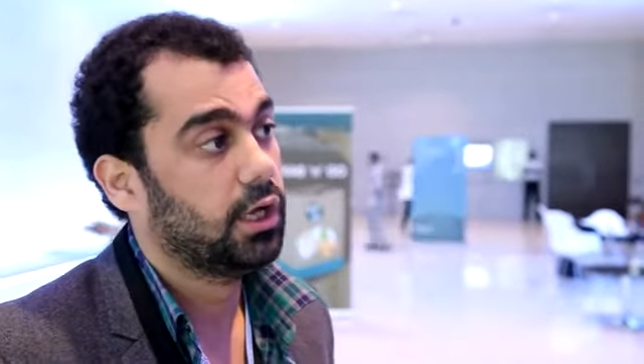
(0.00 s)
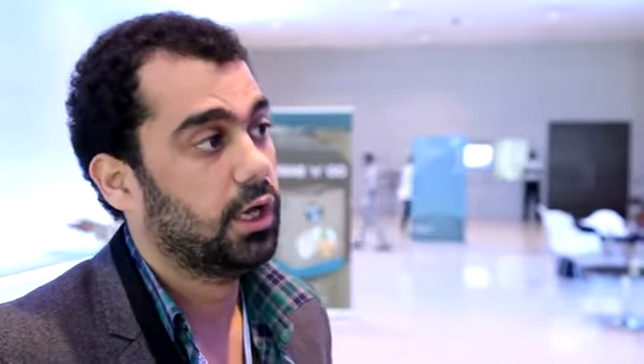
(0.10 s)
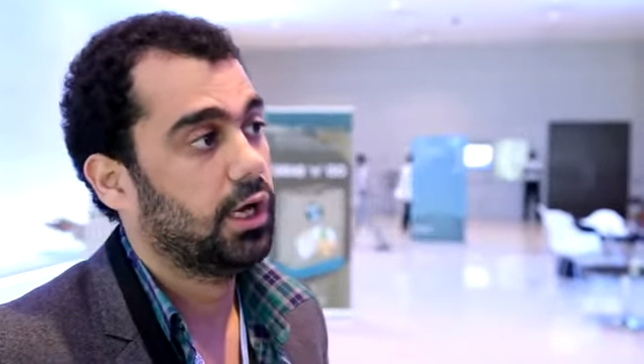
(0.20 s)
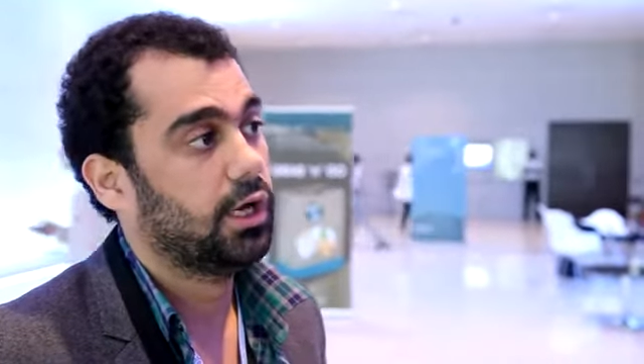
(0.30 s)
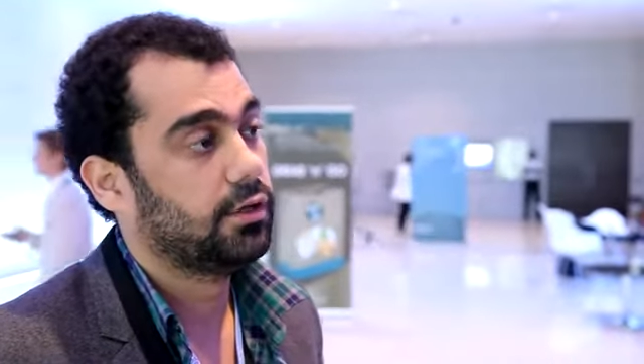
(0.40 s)

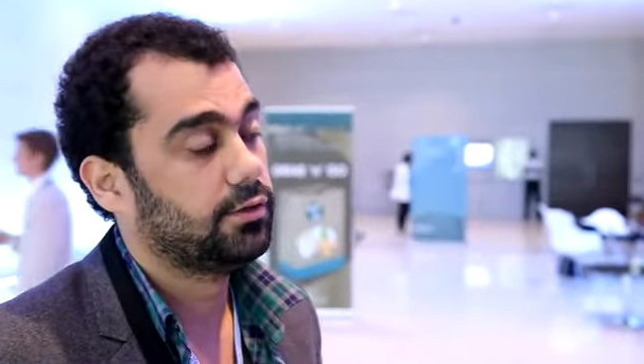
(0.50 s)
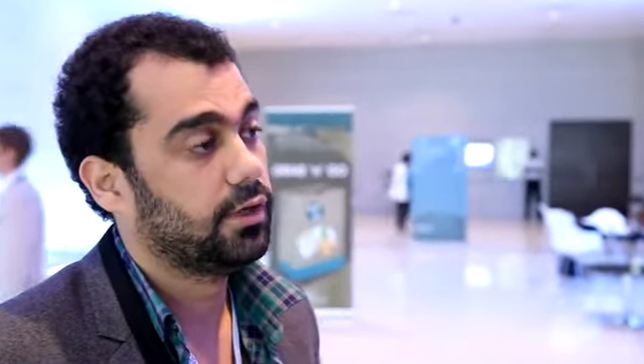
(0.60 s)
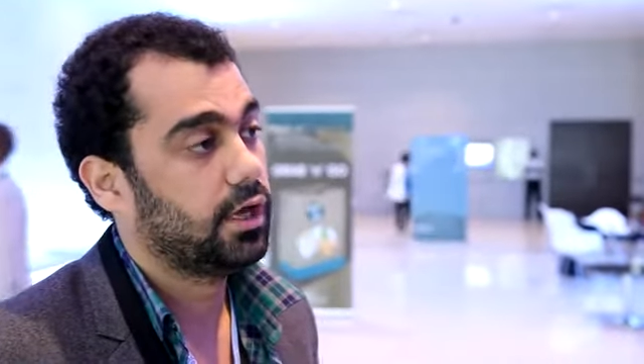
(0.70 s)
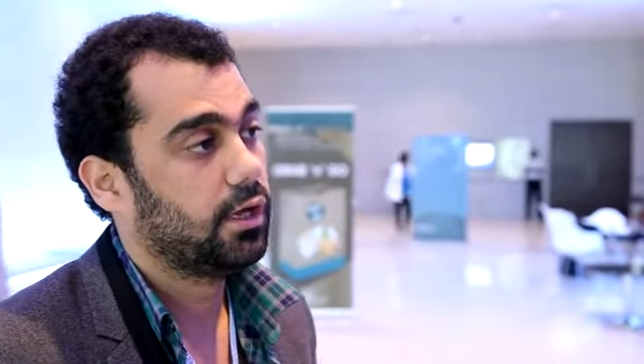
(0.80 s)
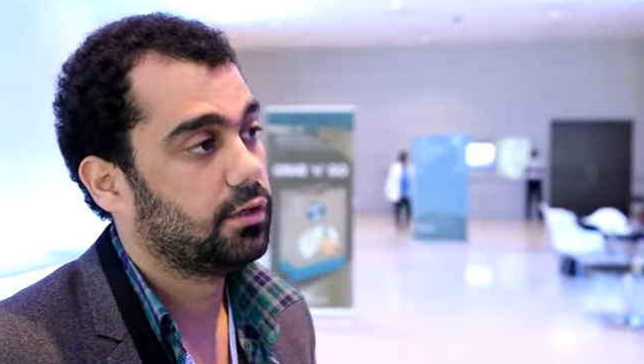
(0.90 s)
and
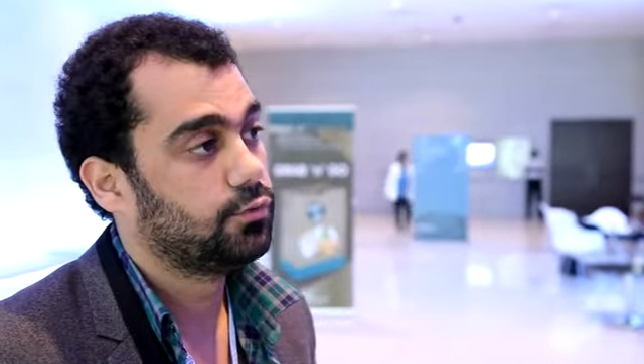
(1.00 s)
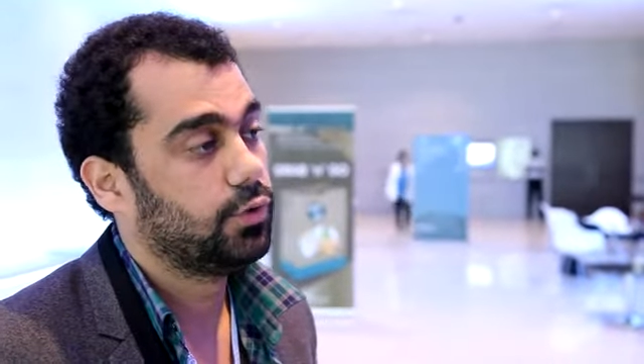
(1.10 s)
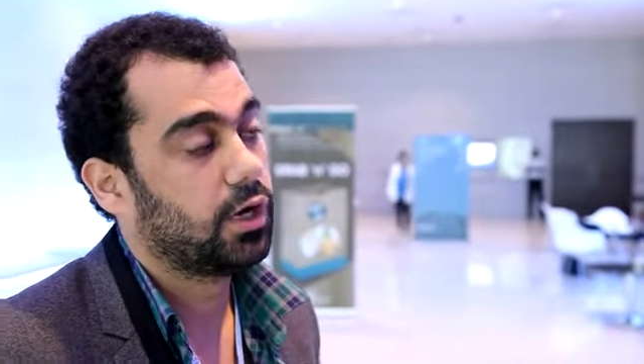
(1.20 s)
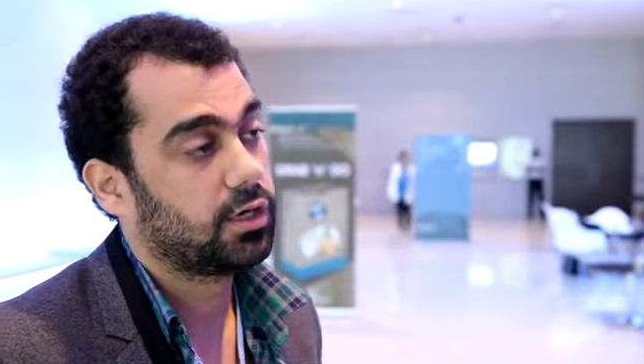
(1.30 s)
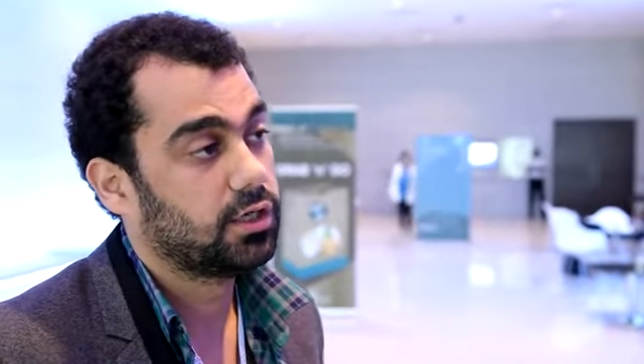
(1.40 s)
and we
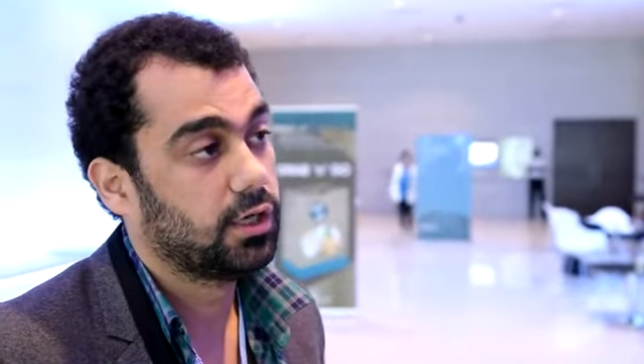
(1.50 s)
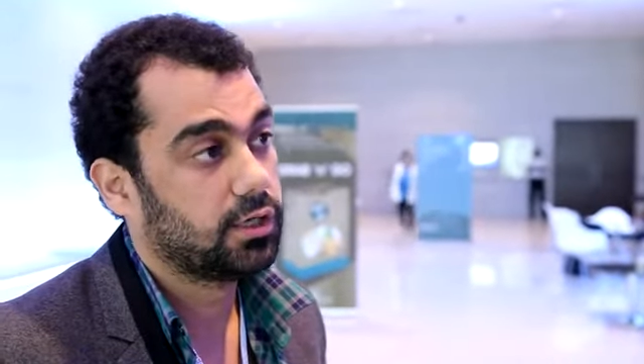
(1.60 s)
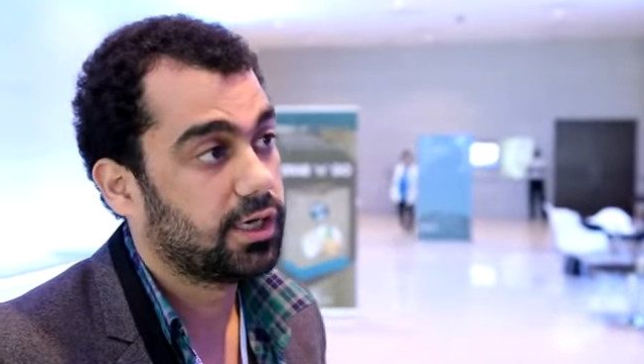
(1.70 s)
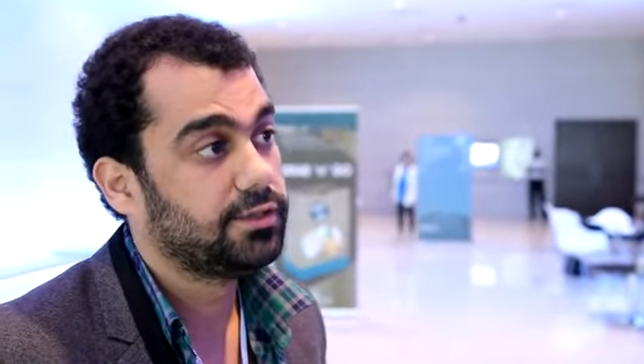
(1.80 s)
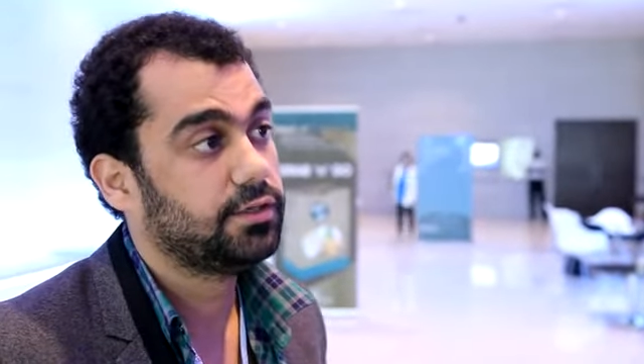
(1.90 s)
are uh,
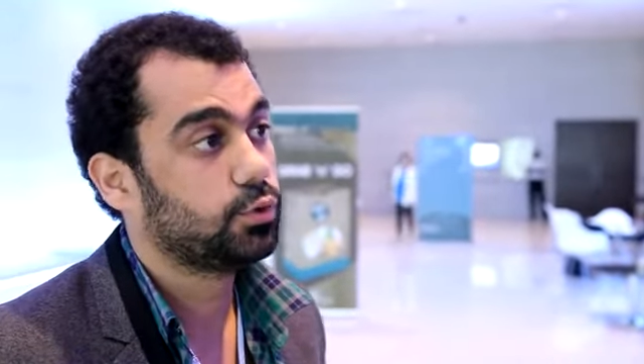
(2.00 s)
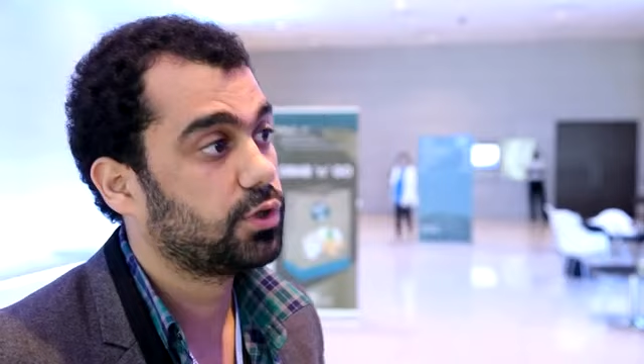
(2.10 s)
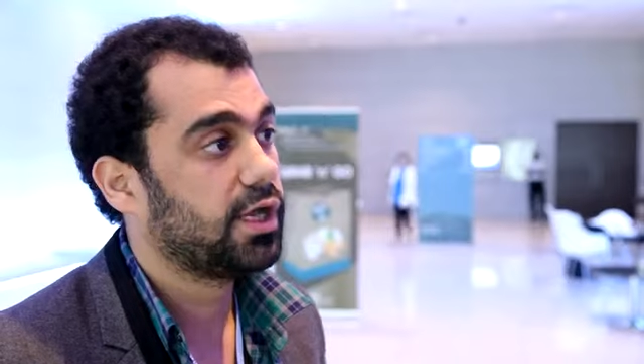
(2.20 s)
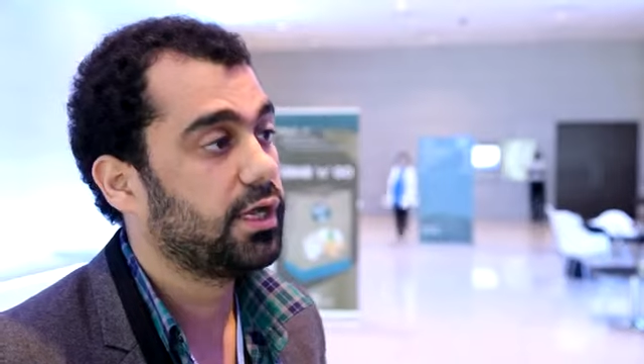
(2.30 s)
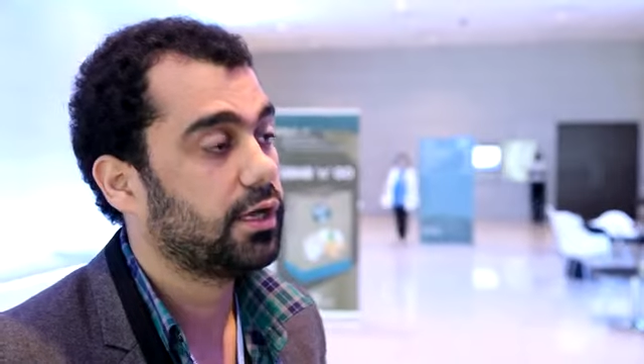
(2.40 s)
ready to
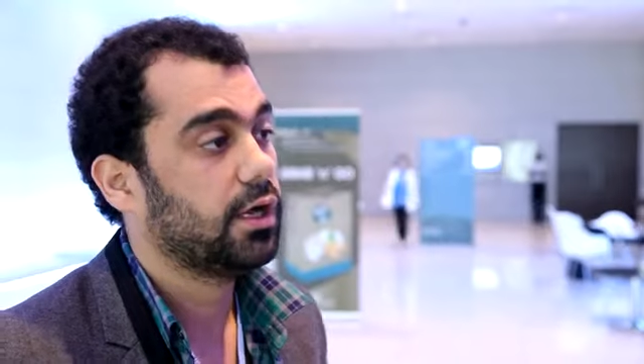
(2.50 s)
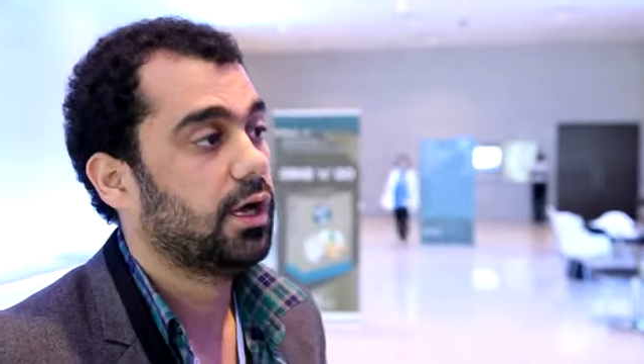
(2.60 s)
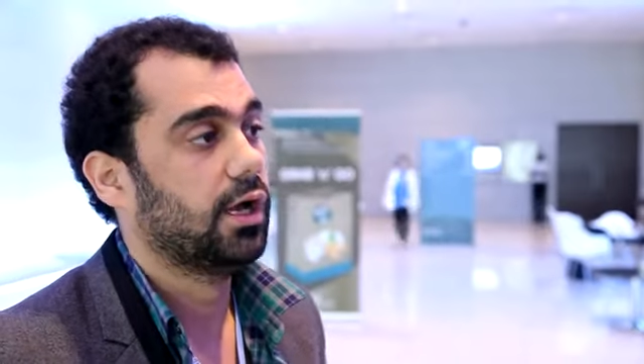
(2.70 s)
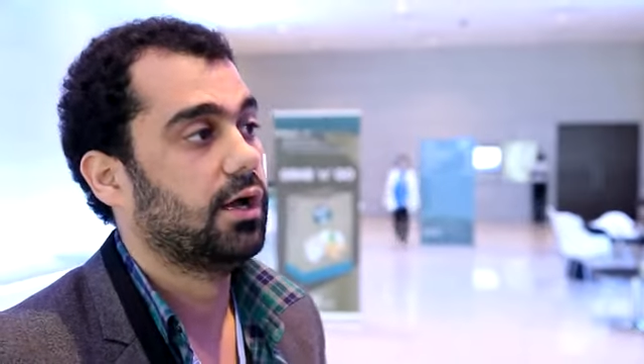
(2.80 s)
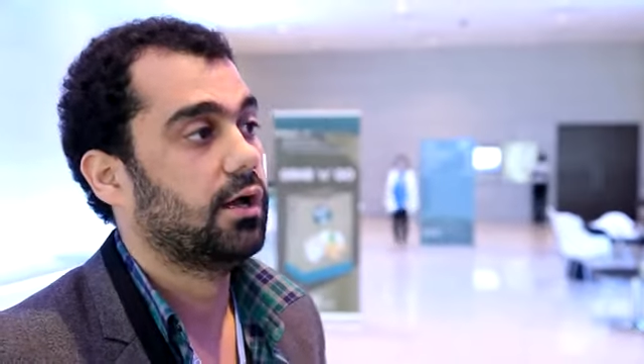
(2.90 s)
take
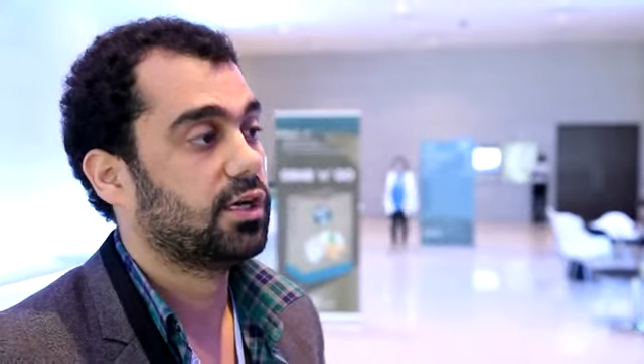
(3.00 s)
uh,